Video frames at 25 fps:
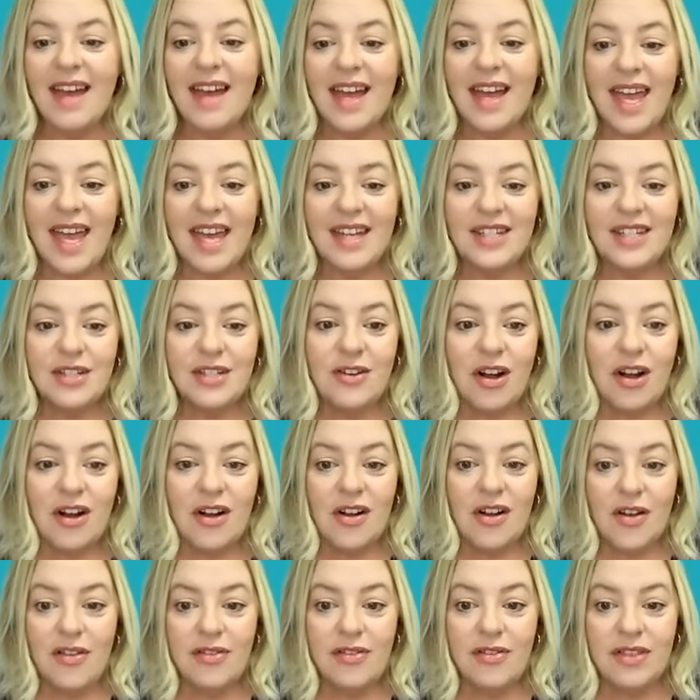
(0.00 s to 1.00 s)
I had to
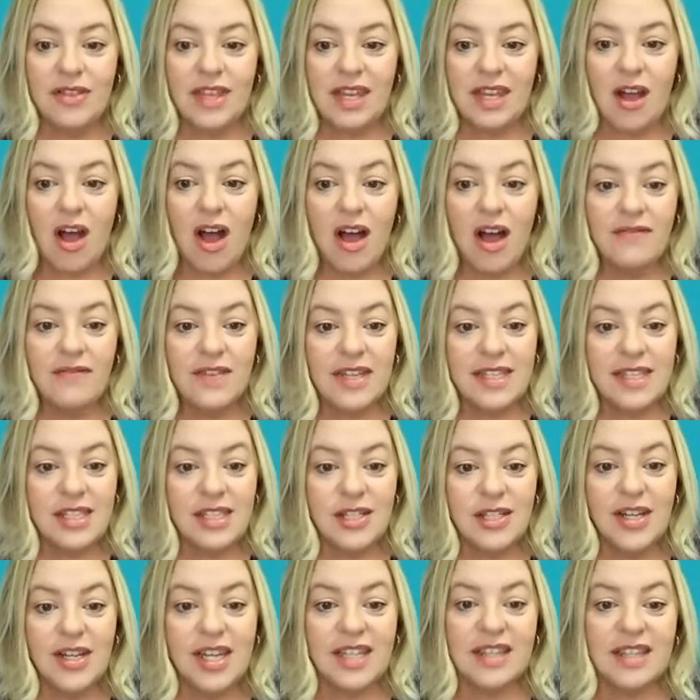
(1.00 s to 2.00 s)
call the office
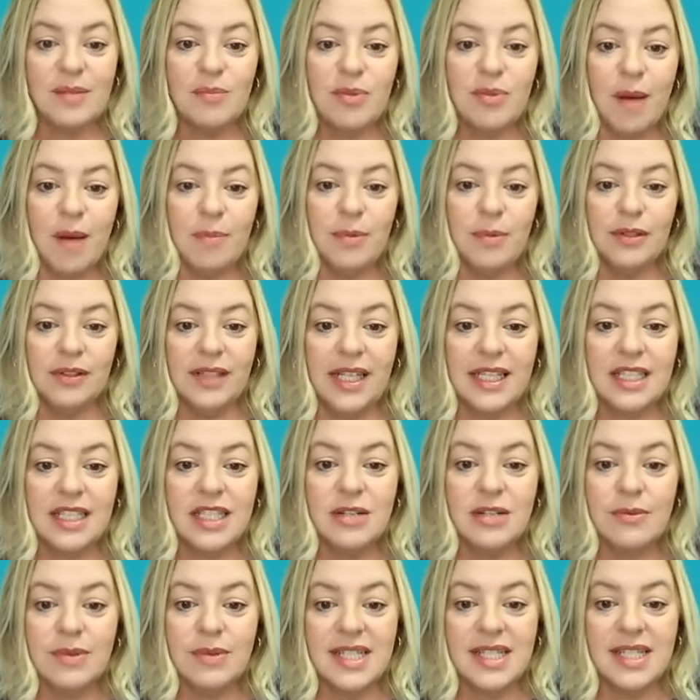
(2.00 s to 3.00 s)
to get the proper link
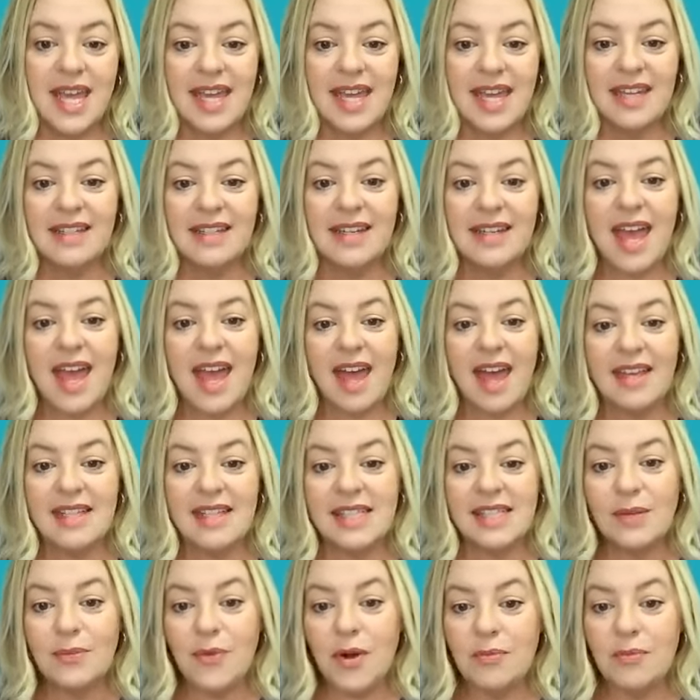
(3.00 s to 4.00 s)
to attend as
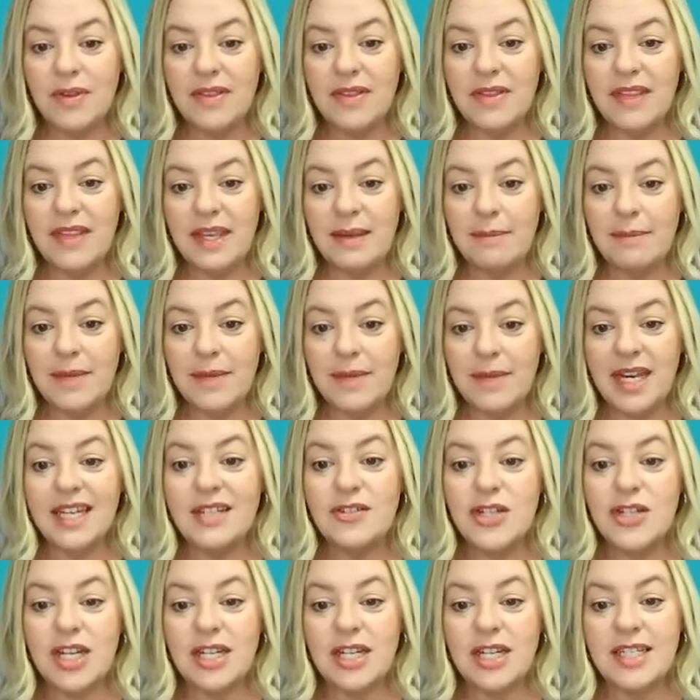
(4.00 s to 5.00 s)
the one with the meeting
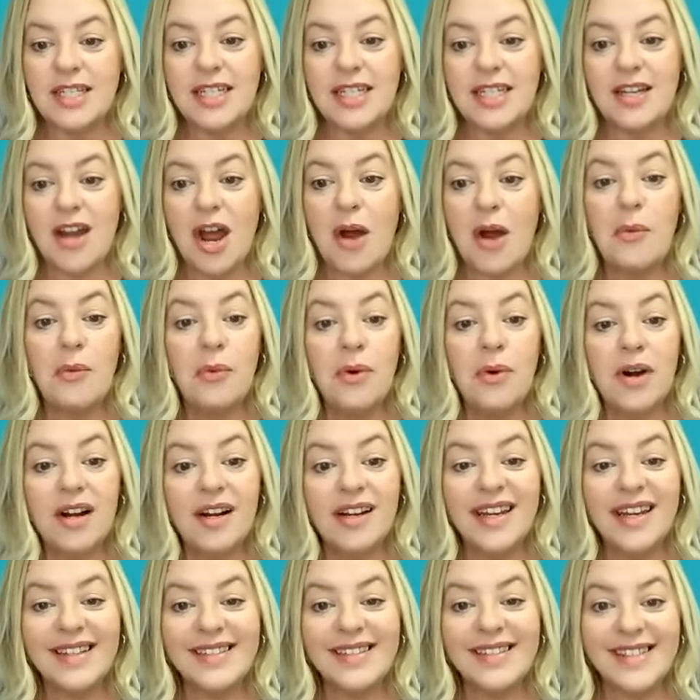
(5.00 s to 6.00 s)
agenda did not
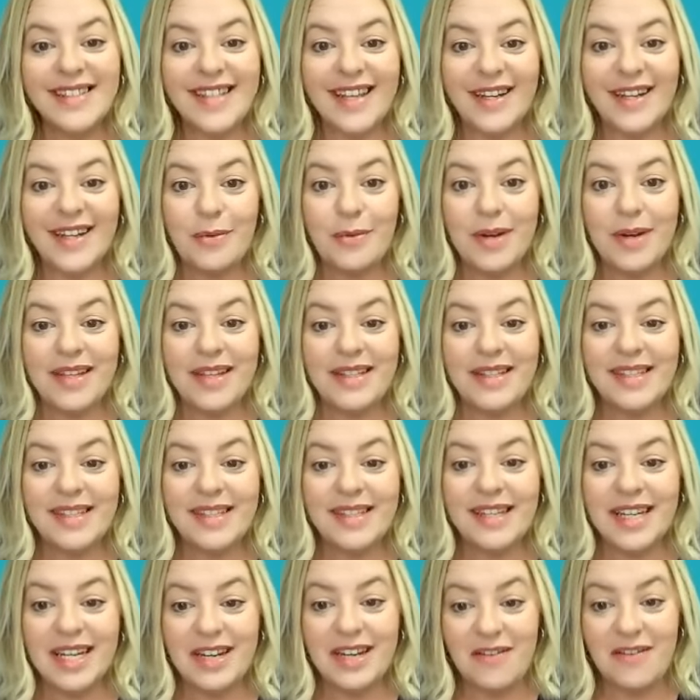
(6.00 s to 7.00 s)
work and said it was
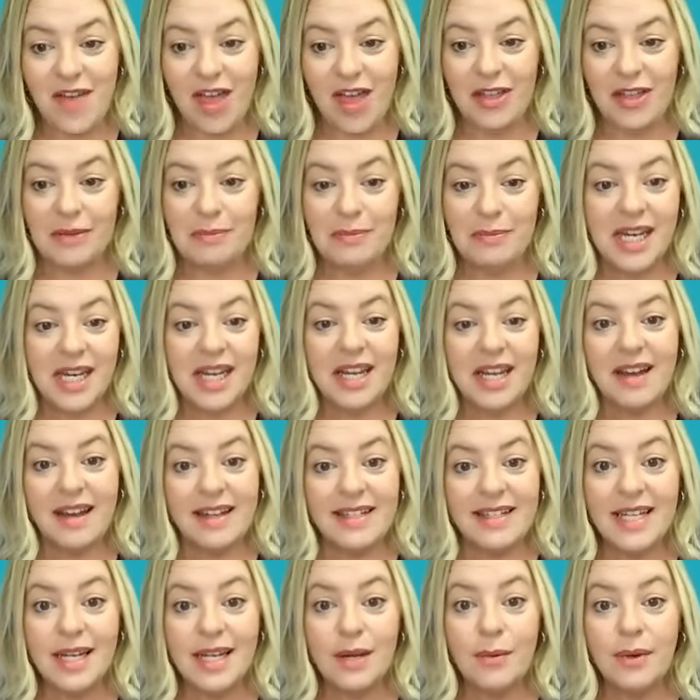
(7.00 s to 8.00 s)
an invalid meeting
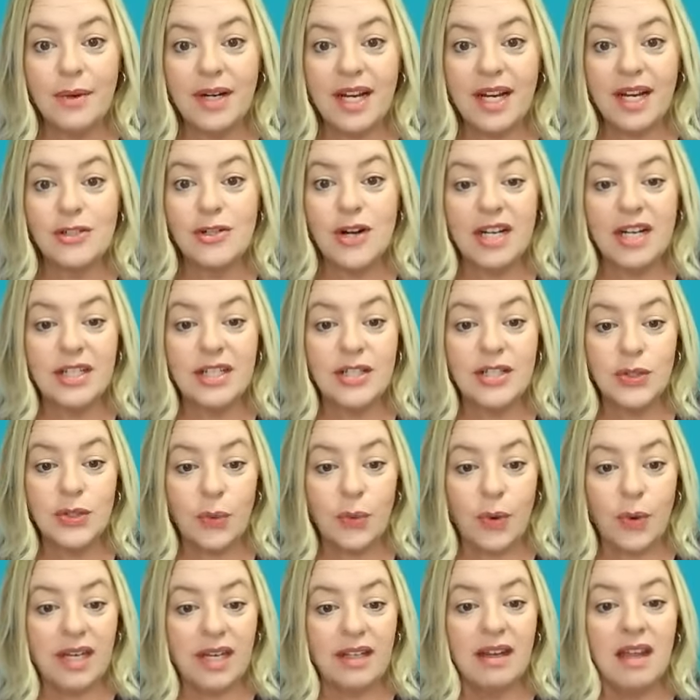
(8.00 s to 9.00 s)
ID when I tried to
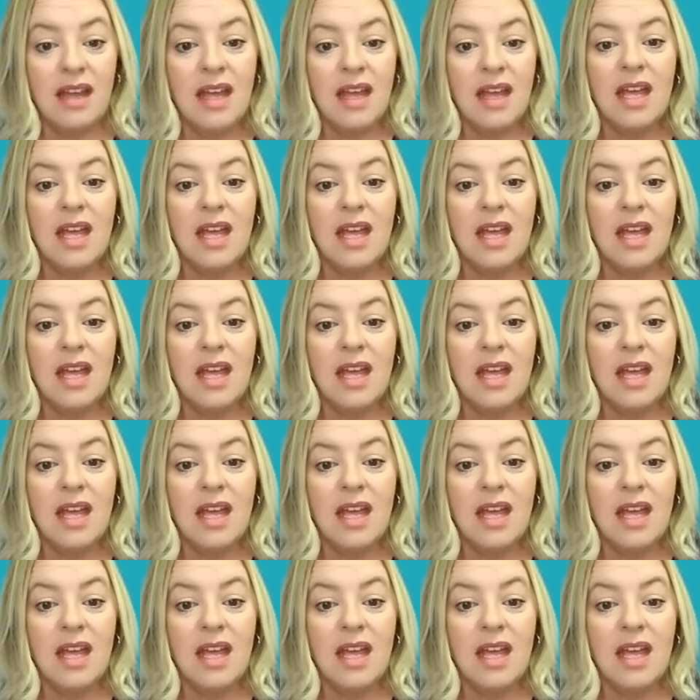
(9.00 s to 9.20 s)
join.